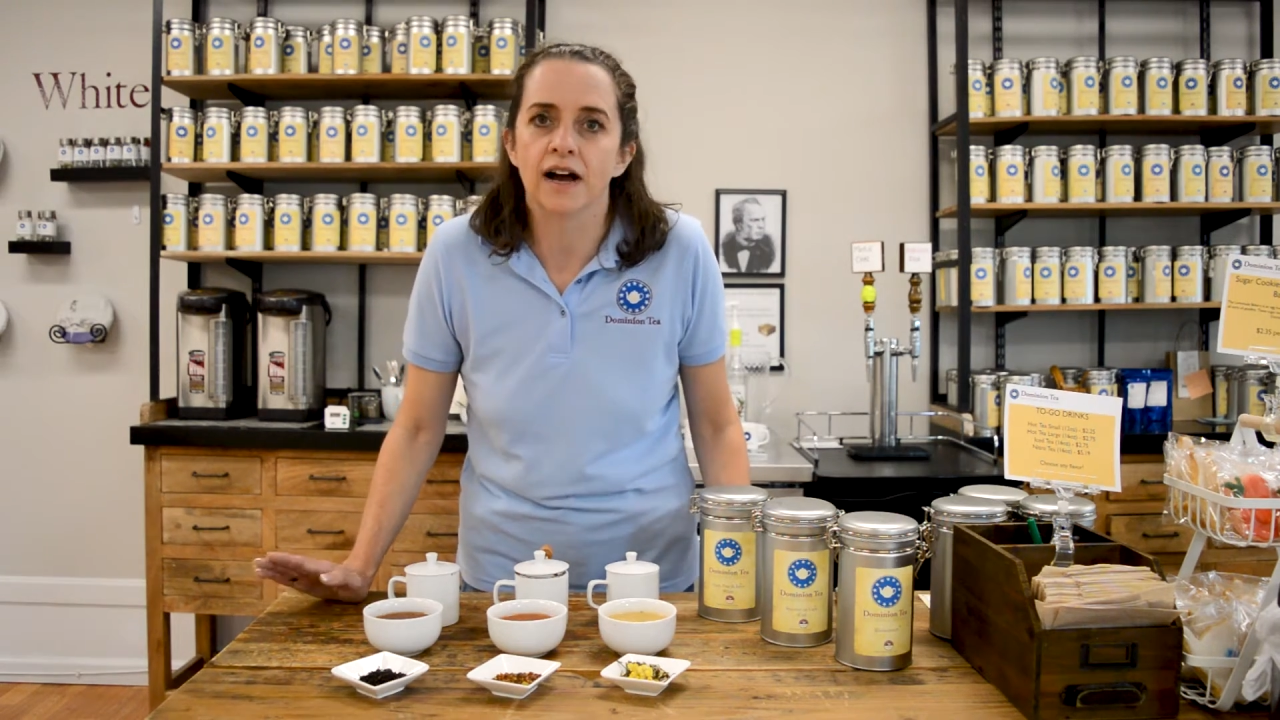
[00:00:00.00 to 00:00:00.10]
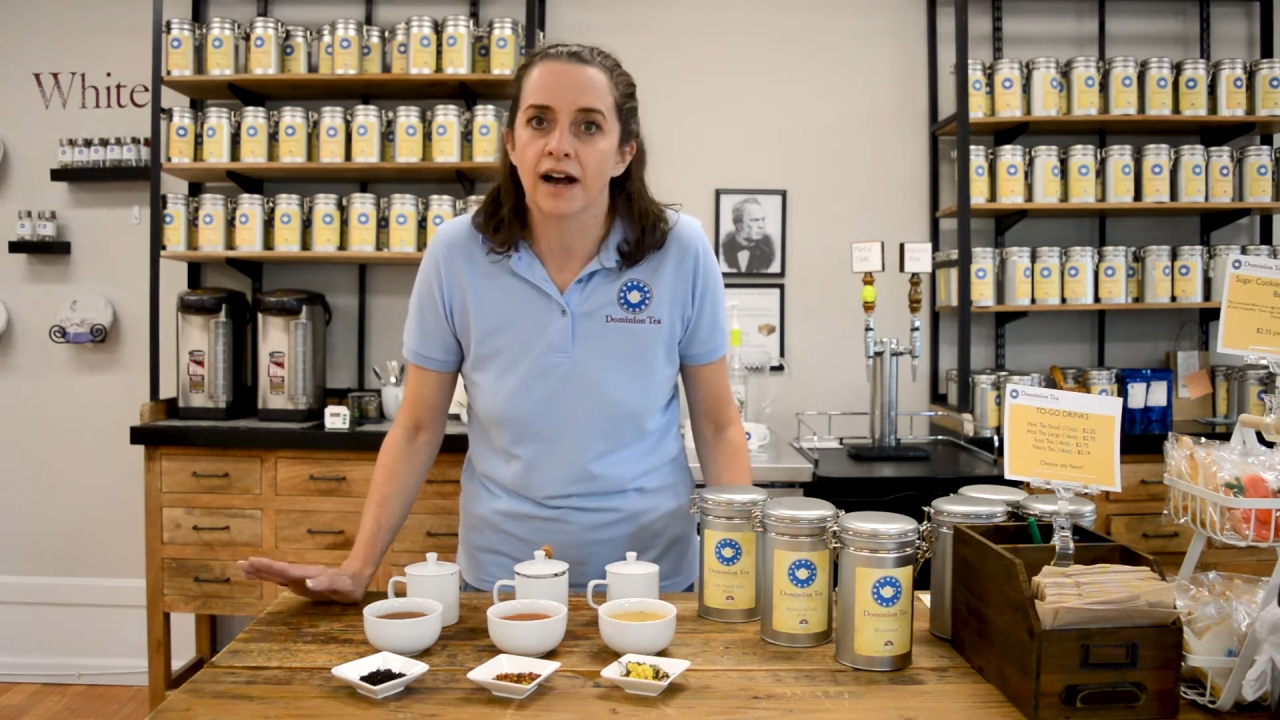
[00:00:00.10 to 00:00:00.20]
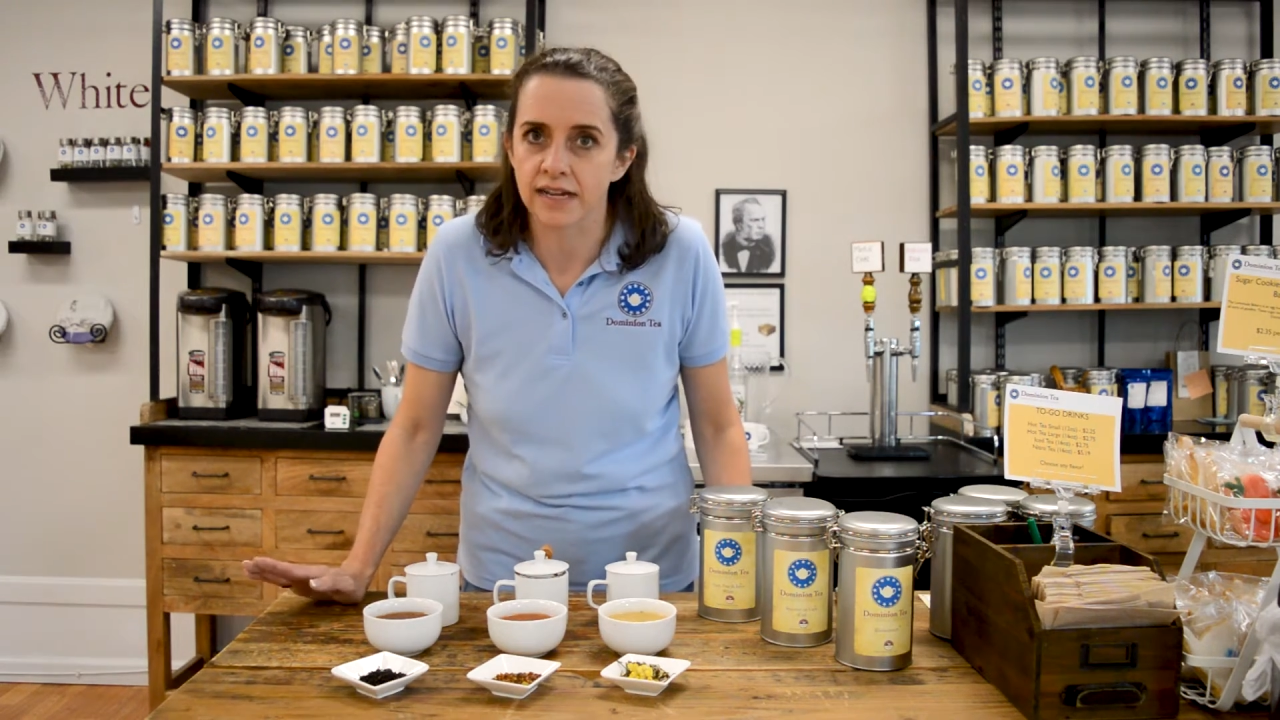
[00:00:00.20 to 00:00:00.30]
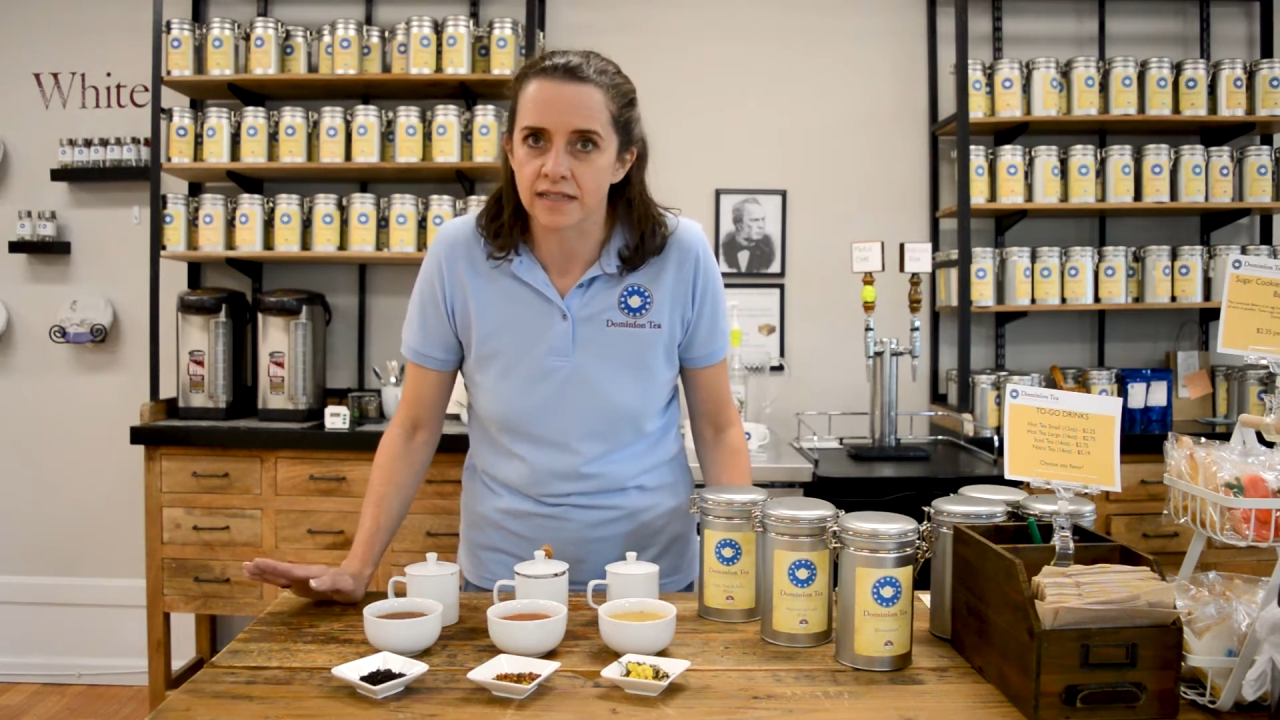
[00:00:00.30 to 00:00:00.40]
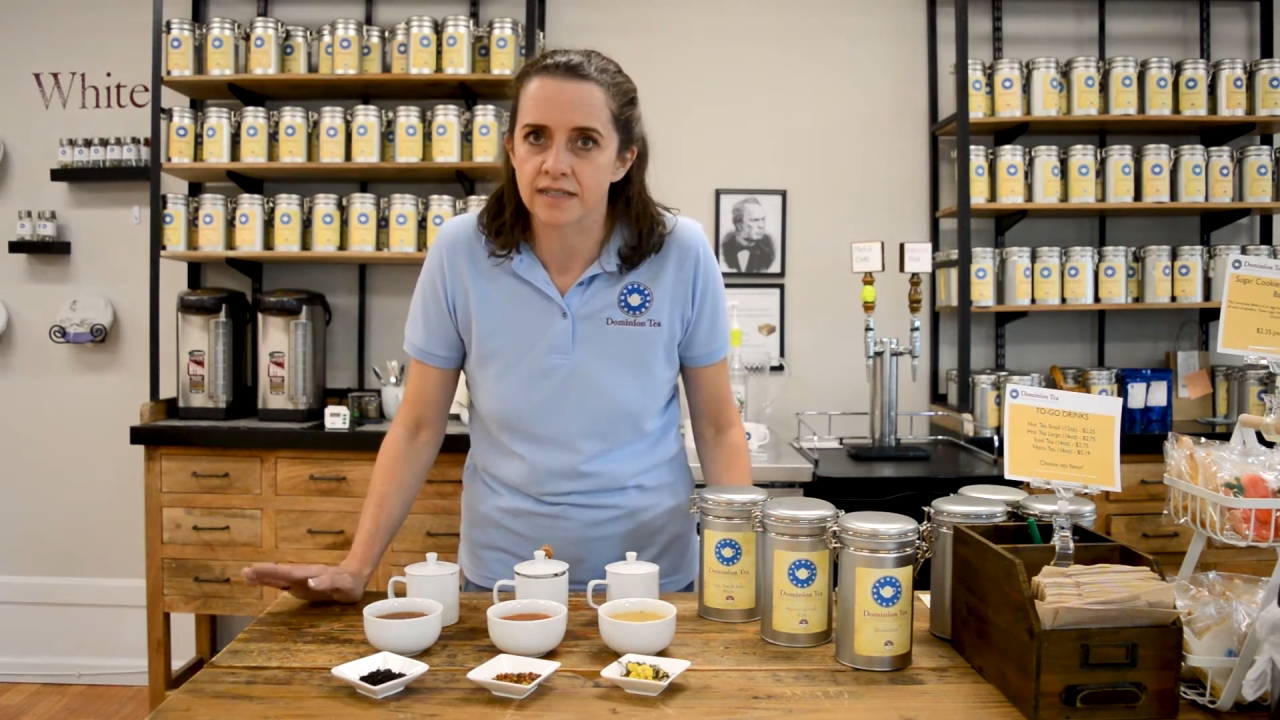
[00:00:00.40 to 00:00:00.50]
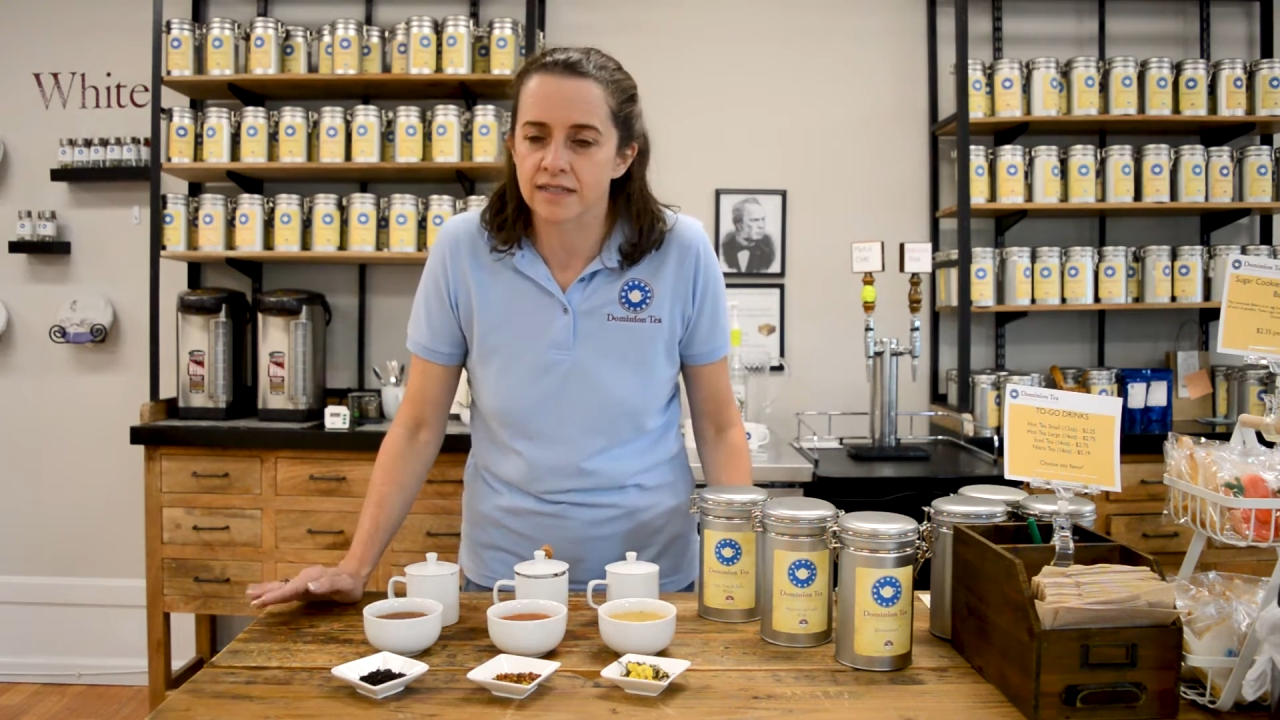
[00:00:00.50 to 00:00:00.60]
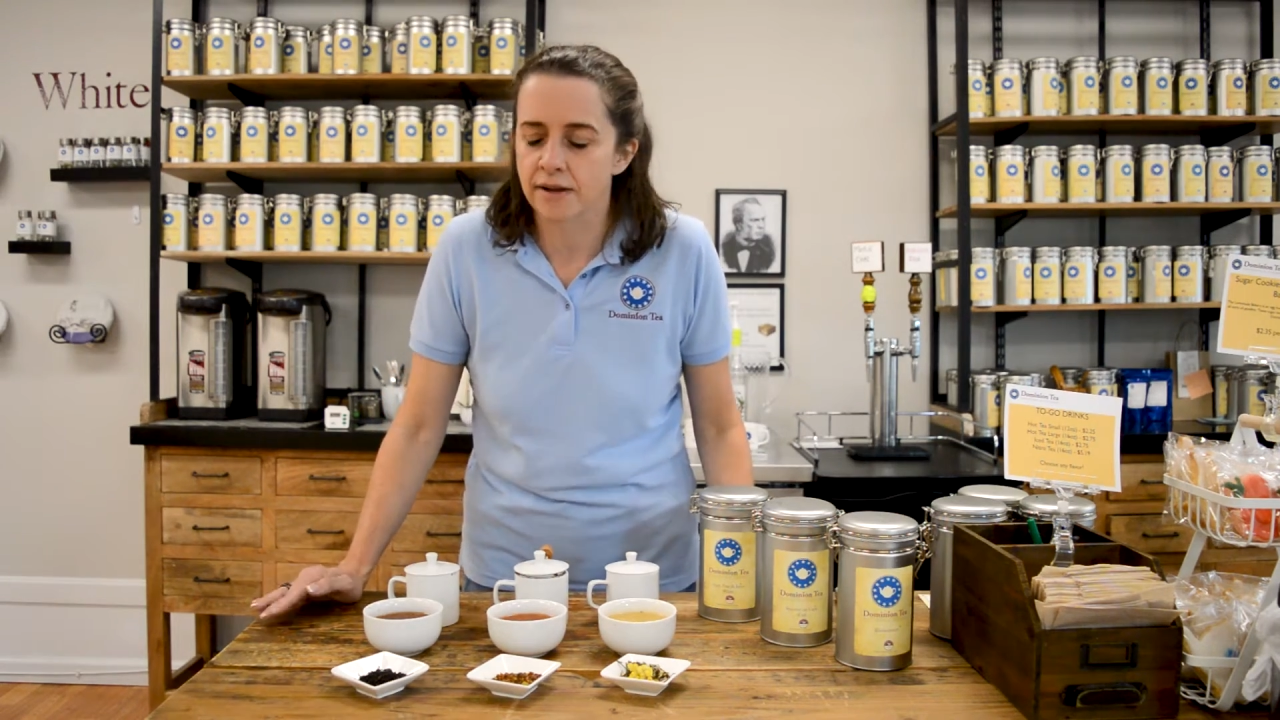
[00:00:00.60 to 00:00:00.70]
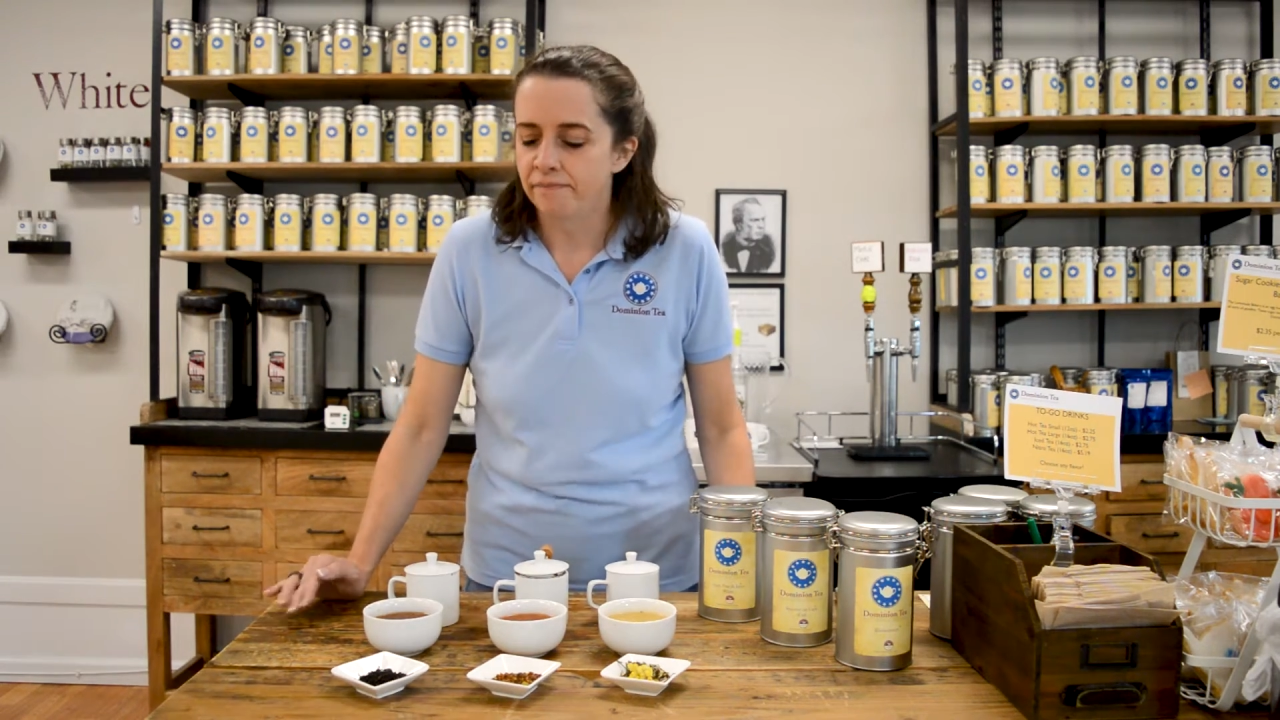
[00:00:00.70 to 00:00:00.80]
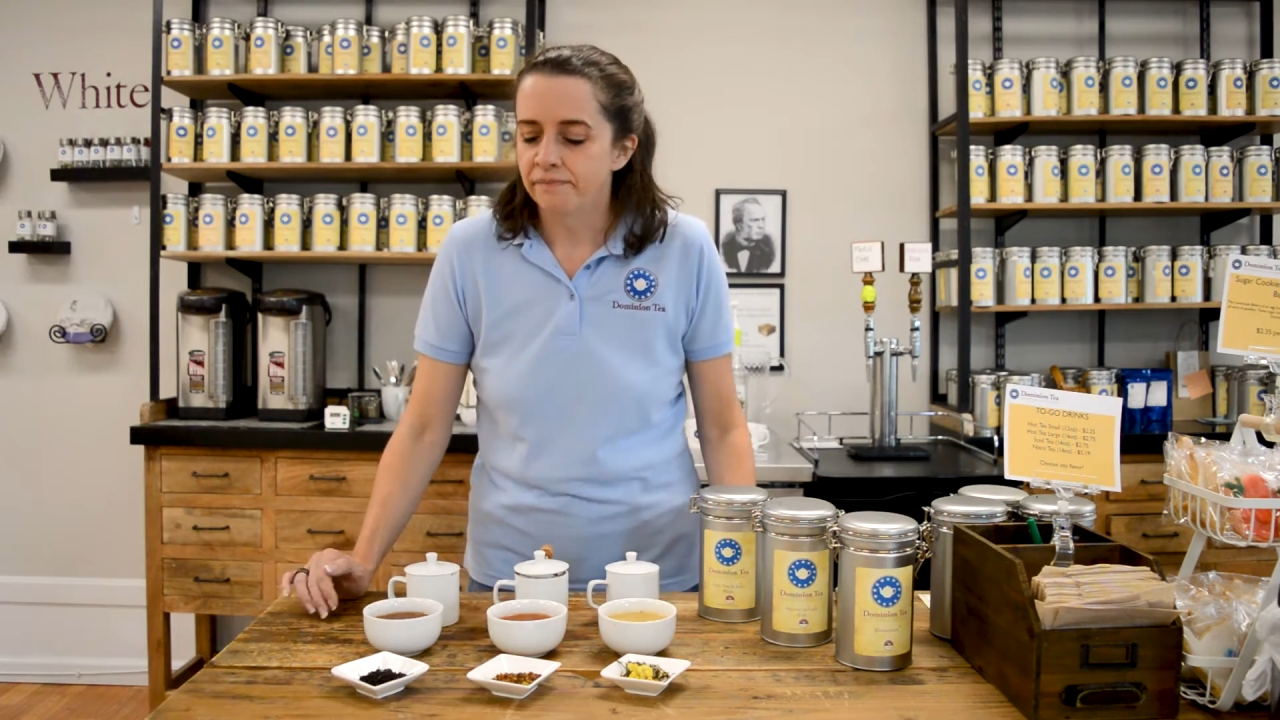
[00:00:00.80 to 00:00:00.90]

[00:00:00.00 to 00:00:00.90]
iced.